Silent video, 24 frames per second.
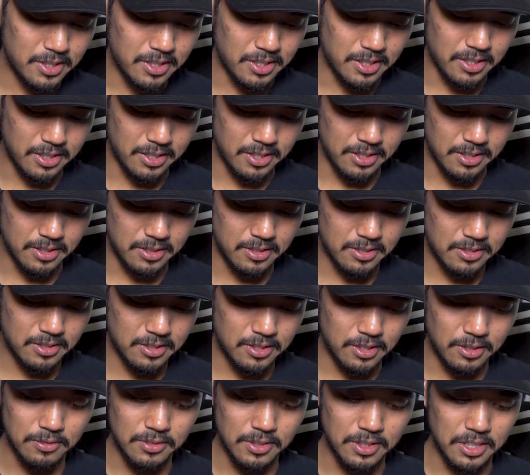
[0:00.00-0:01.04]

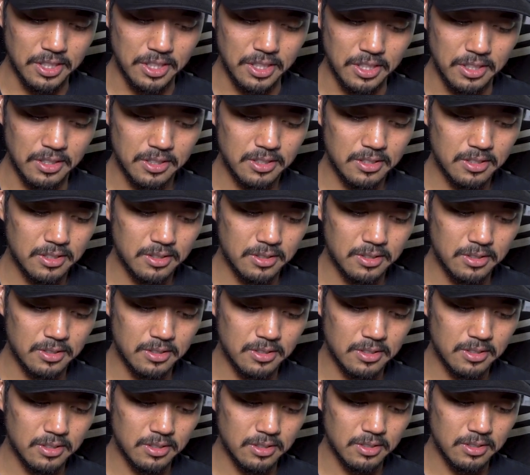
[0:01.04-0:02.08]
Chevrolet,
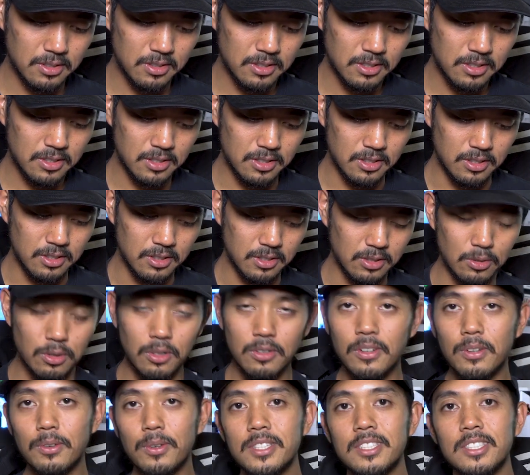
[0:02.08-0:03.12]
you know, the
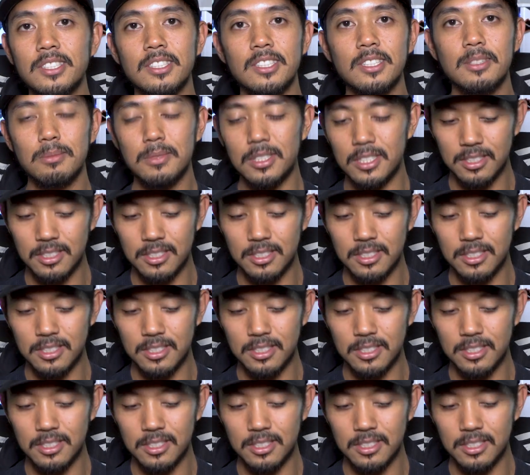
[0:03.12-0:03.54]
Corvette Racing team.